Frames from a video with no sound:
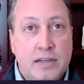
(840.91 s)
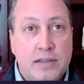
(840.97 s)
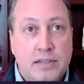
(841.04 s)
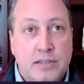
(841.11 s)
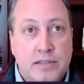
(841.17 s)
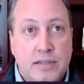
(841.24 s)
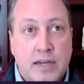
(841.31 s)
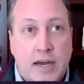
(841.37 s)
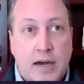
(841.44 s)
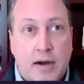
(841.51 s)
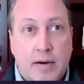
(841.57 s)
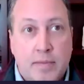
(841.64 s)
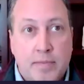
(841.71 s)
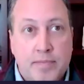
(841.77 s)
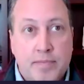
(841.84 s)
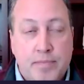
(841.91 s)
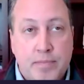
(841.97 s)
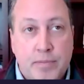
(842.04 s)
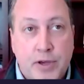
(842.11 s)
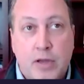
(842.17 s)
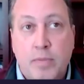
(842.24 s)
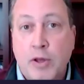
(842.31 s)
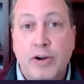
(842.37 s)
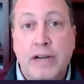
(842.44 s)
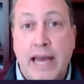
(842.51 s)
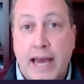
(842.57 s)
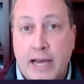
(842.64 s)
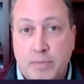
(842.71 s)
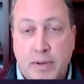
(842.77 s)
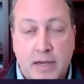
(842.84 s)
is the
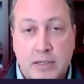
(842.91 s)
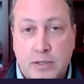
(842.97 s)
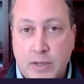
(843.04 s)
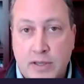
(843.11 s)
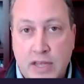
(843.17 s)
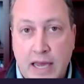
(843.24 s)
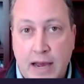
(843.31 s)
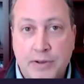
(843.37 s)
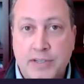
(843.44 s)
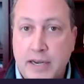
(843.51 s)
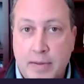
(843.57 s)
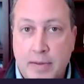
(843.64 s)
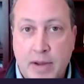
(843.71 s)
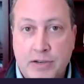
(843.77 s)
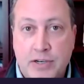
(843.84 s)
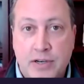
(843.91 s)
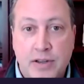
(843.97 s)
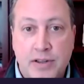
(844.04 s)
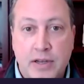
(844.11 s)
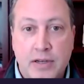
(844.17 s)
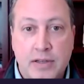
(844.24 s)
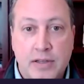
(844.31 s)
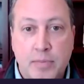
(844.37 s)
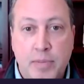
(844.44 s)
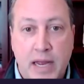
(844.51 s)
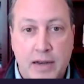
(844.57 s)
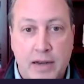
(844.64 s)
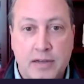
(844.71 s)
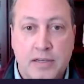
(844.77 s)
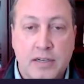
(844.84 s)
community aspect. So at the outset, I mentioned that
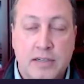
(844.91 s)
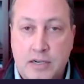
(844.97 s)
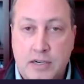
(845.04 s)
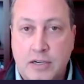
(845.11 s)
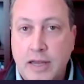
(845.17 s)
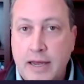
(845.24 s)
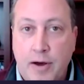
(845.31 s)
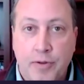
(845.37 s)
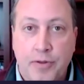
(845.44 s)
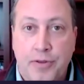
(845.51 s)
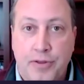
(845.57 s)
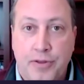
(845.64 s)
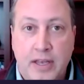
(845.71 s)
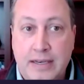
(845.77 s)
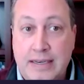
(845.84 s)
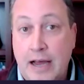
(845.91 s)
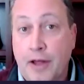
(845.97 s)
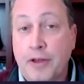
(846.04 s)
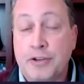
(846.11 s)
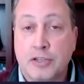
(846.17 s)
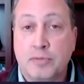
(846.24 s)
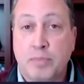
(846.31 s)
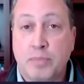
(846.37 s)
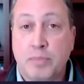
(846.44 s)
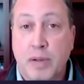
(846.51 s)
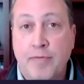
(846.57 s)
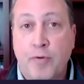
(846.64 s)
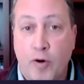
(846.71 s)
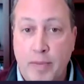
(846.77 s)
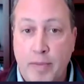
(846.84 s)
Panda is a digital health intelligence
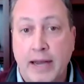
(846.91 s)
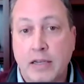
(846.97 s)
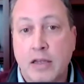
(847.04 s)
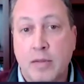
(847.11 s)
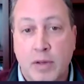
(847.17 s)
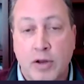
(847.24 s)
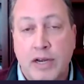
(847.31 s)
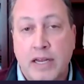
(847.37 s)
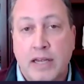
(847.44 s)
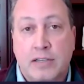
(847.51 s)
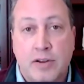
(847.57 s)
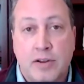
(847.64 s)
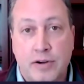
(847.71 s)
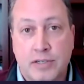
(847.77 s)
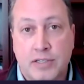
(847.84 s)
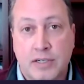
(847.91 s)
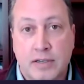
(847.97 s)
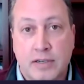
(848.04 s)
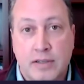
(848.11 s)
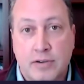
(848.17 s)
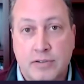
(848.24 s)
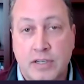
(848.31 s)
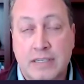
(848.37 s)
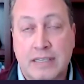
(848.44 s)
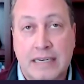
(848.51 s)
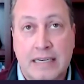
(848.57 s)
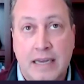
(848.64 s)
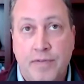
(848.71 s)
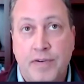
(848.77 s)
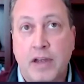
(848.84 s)
platform and community. So there's a
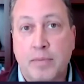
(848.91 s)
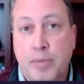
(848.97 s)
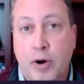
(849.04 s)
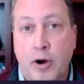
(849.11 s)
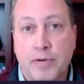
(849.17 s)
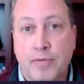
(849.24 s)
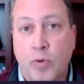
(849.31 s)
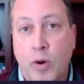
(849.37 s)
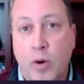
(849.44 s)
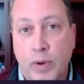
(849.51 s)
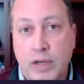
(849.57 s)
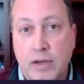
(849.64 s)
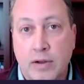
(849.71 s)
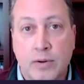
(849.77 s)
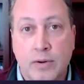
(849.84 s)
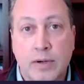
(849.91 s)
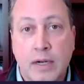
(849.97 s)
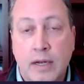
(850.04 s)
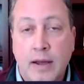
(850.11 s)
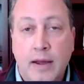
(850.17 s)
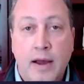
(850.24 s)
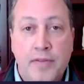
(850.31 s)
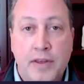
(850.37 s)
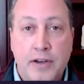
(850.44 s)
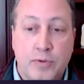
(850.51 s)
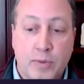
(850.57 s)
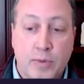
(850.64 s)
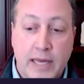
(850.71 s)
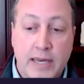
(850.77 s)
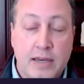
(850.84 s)
significant part of what we do
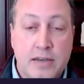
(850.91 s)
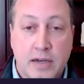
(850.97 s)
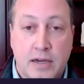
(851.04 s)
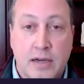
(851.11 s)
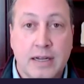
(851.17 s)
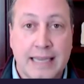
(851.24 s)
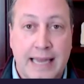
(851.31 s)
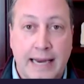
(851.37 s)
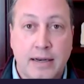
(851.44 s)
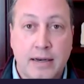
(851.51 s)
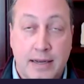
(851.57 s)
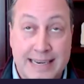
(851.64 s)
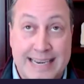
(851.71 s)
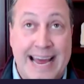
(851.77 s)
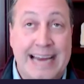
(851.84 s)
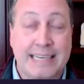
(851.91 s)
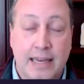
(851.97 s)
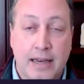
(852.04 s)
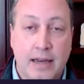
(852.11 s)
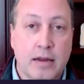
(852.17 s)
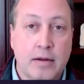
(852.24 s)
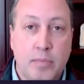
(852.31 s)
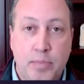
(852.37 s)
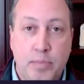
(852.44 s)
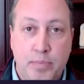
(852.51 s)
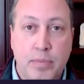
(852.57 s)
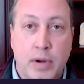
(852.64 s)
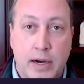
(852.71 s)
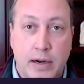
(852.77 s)
that is related to connecting